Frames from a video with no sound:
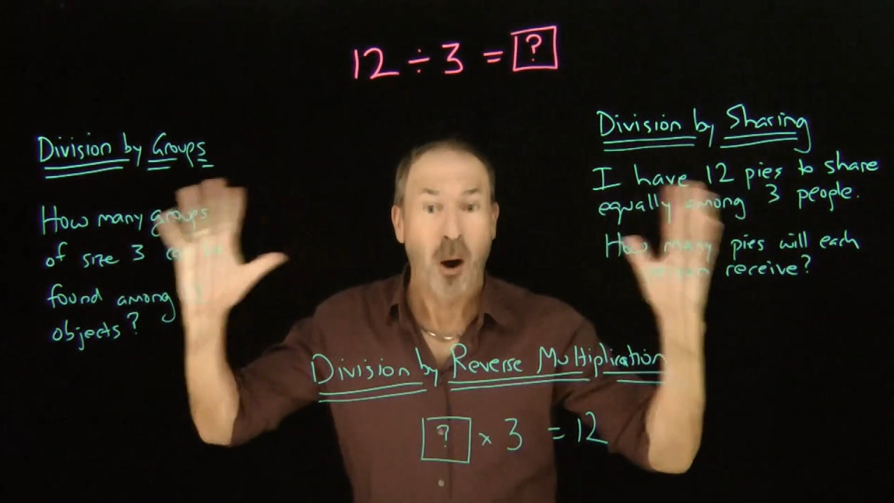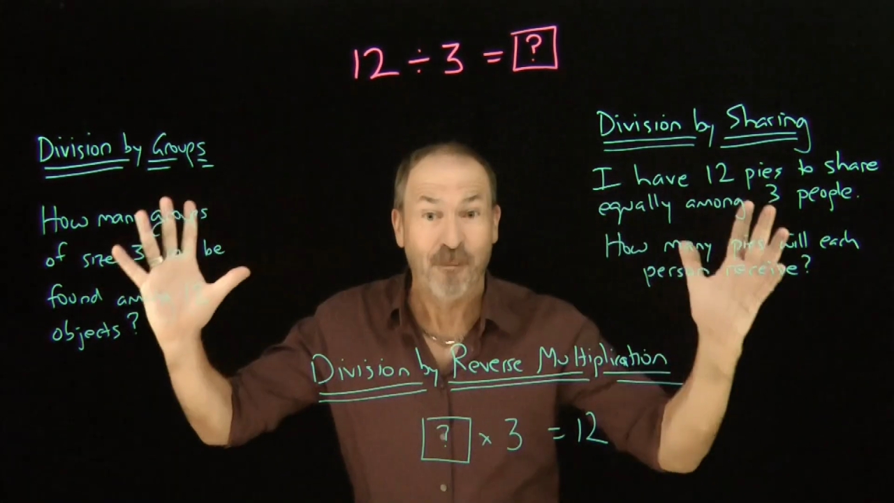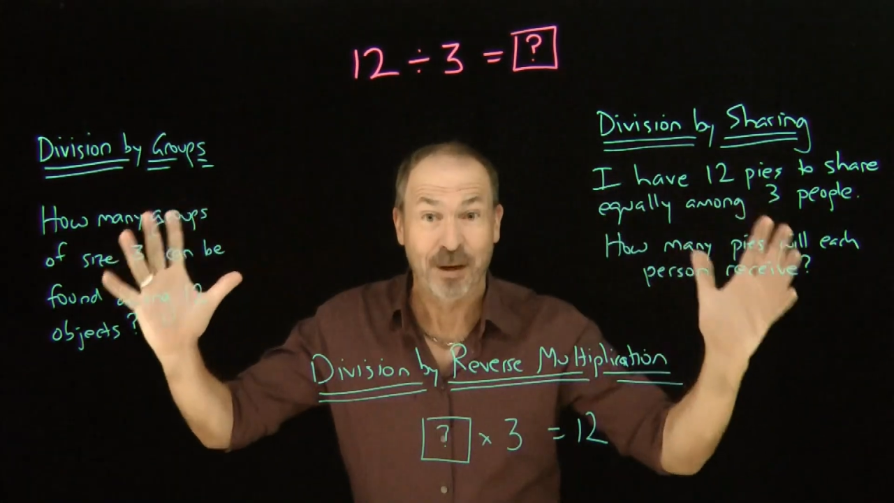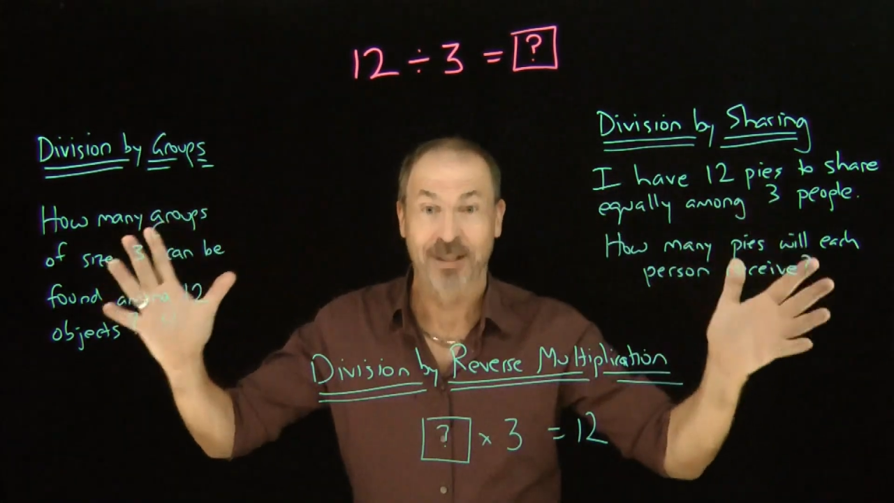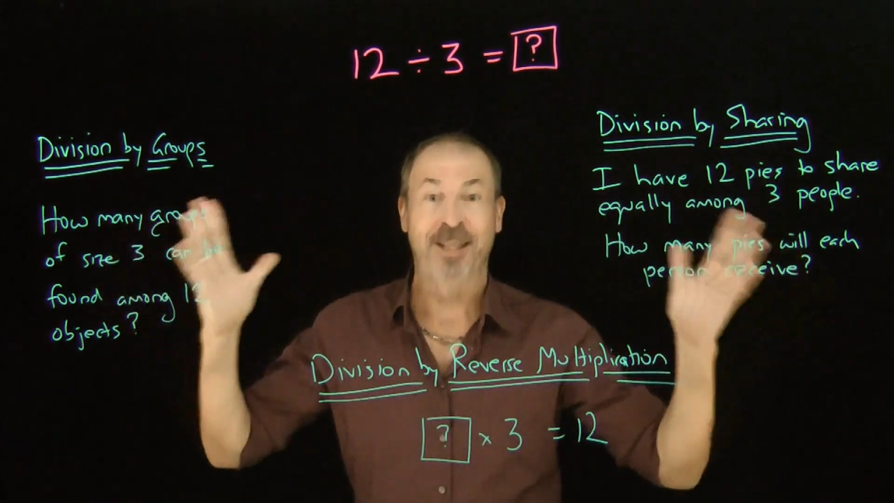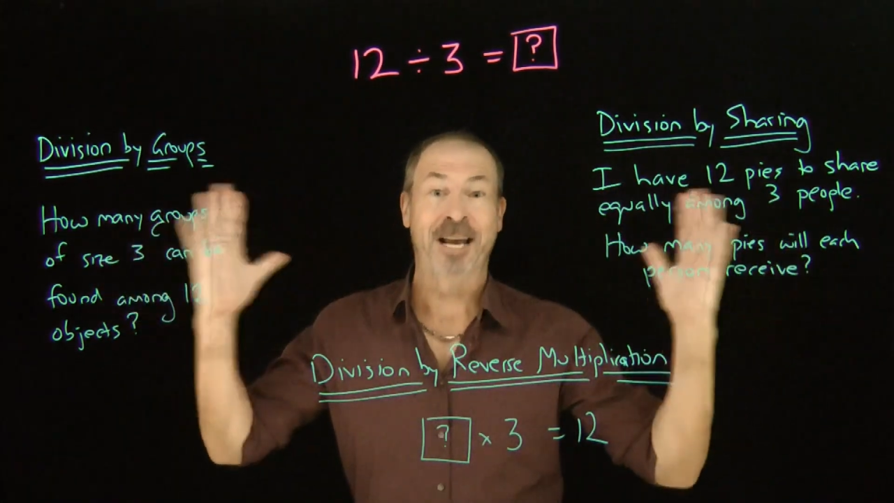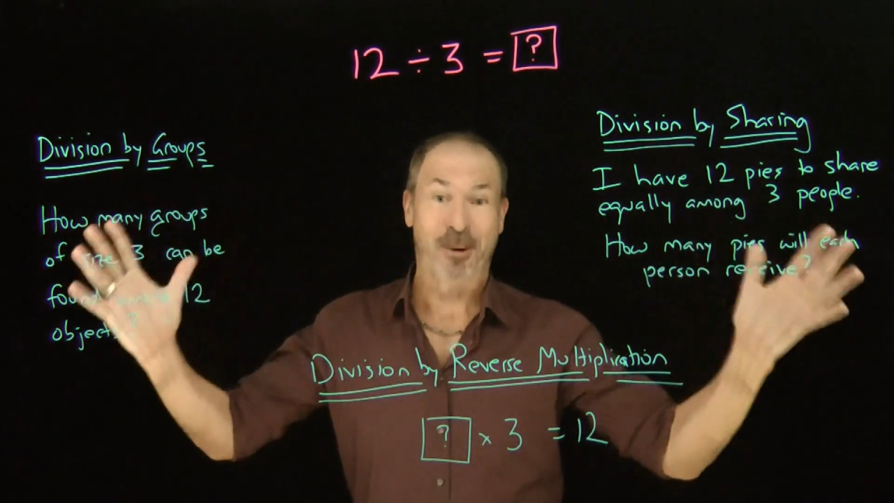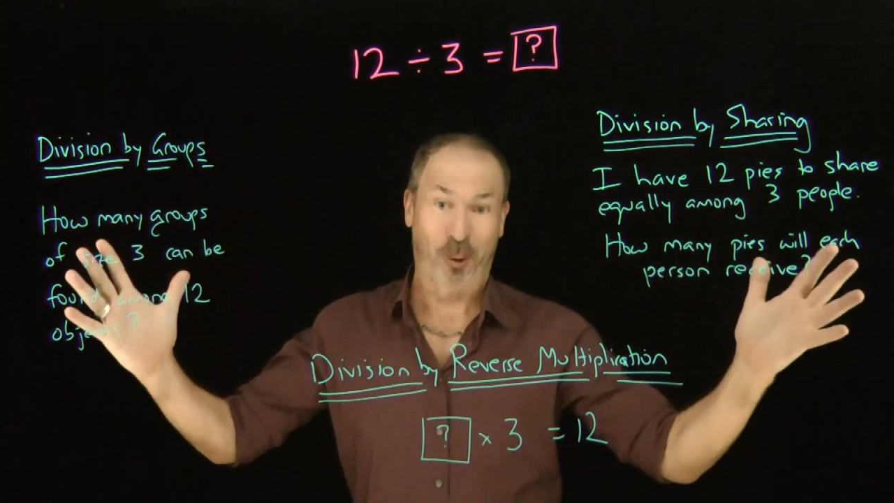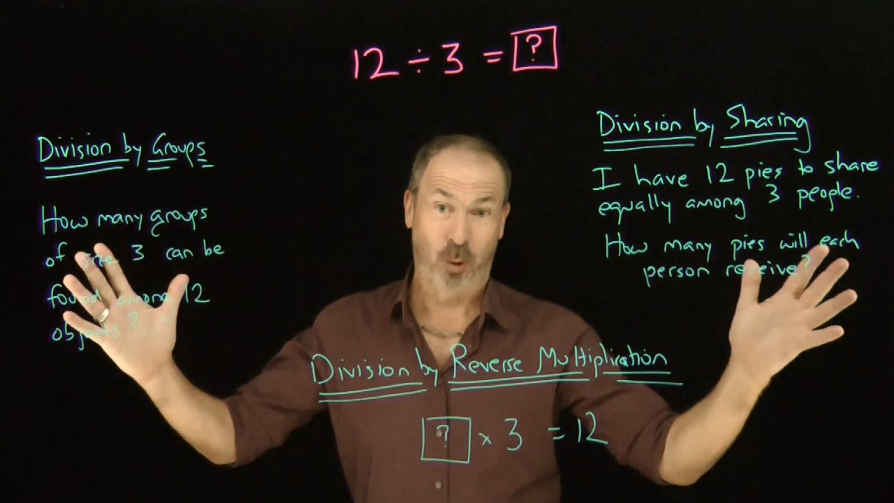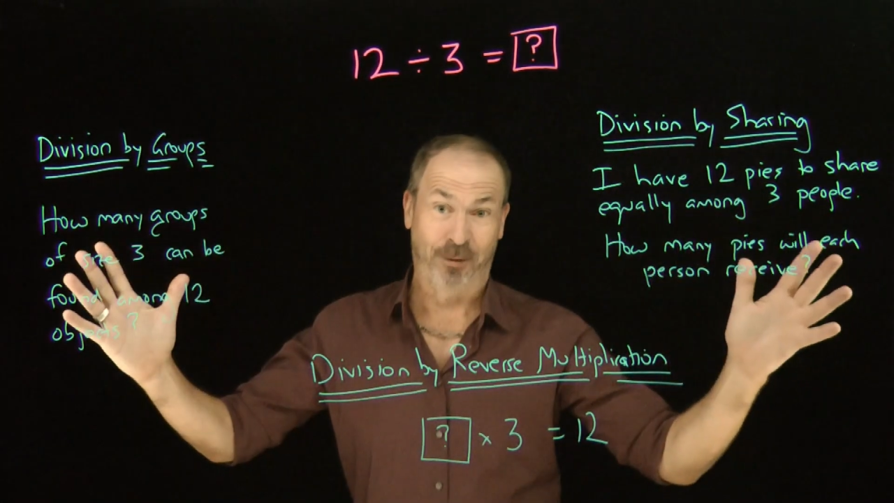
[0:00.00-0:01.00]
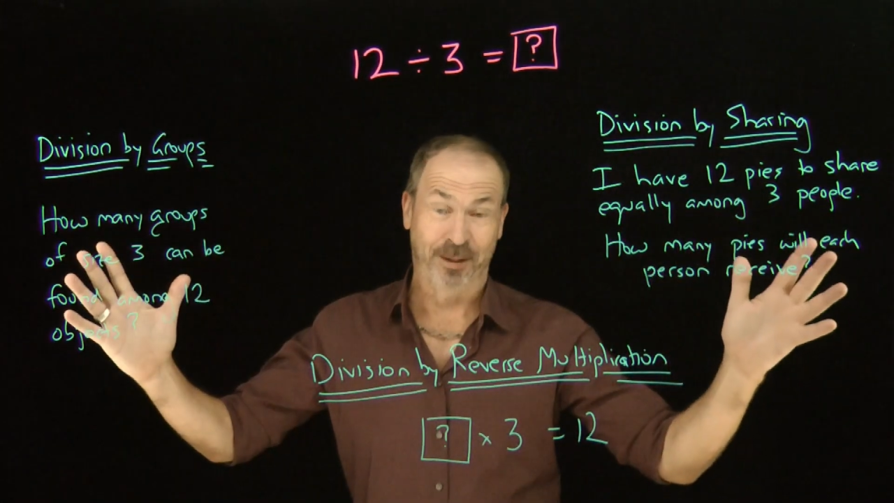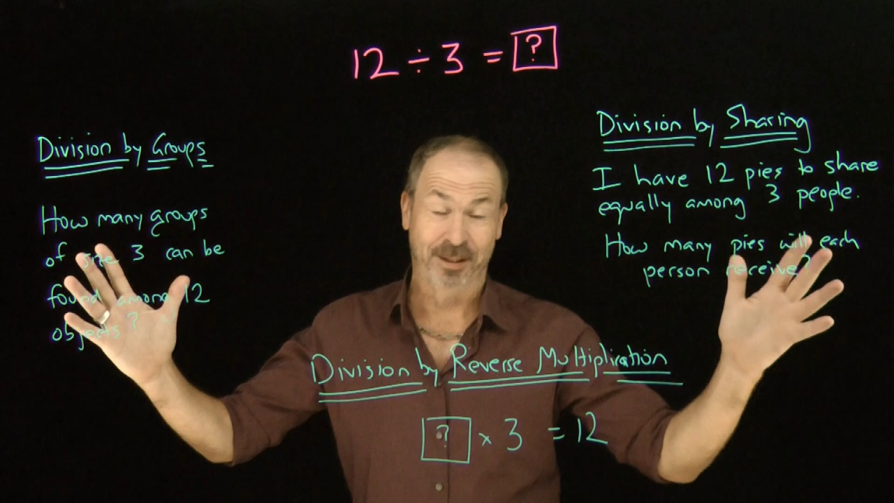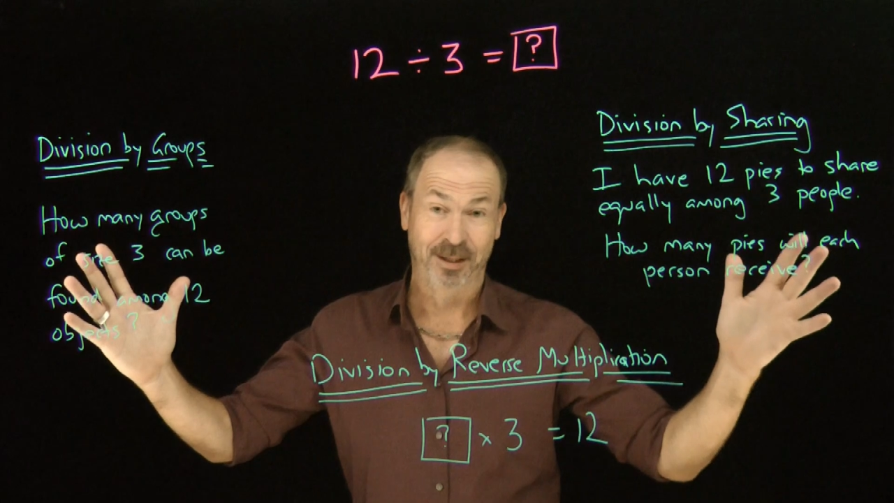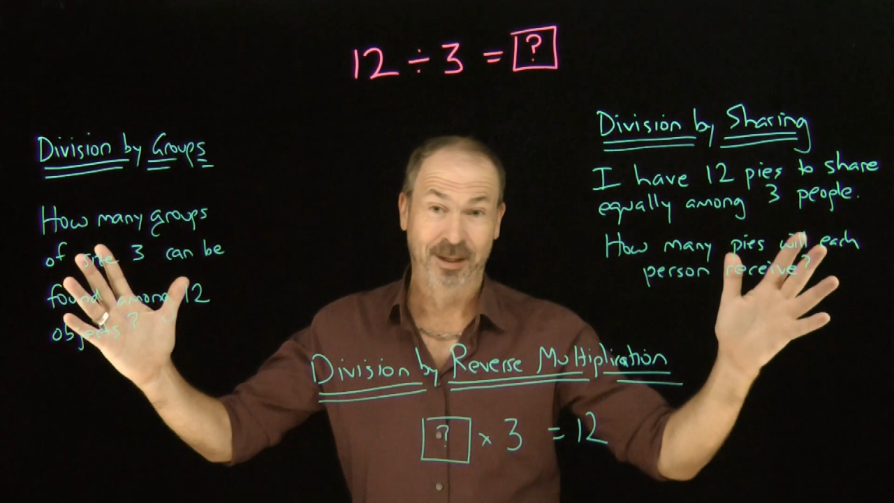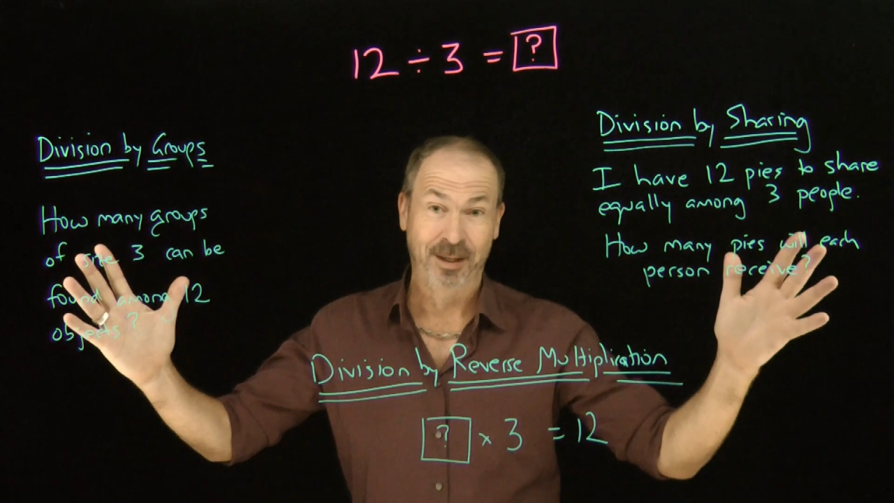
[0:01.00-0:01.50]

obvious they are equivalent.